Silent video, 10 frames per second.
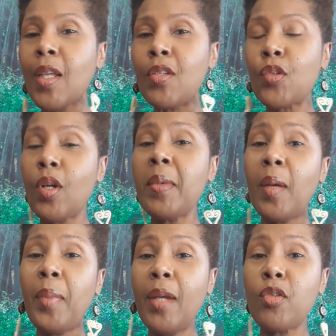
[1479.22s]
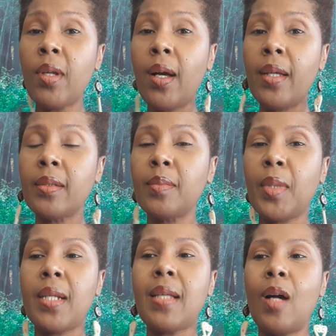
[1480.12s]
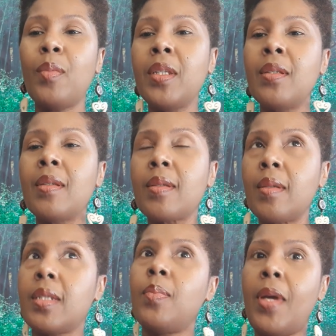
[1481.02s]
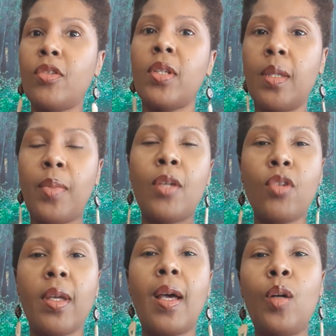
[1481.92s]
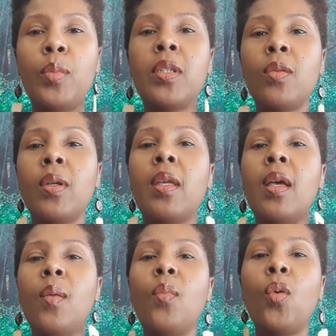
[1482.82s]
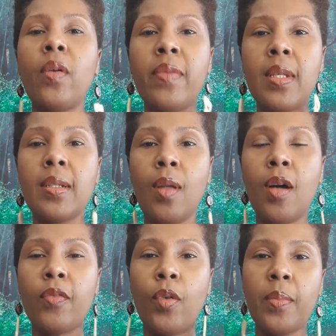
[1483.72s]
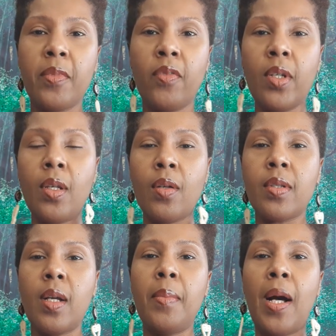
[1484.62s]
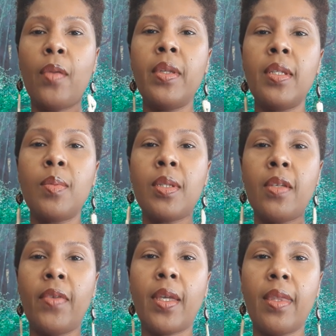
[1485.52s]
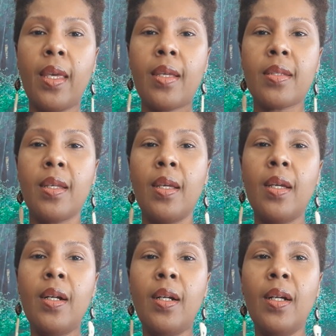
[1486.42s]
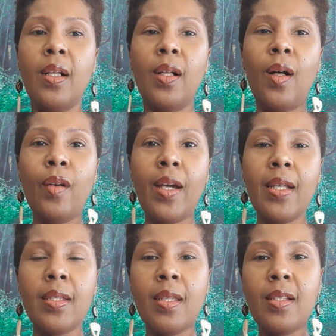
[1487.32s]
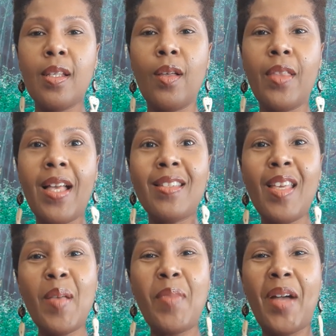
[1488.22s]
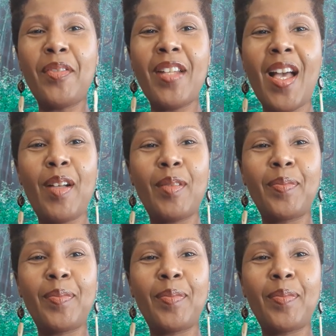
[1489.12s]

Join me on Patreon because I'll be, especially in Patreon, I'll be doing more of these long form videos about these specific things. All right, so that's it. Bye for now.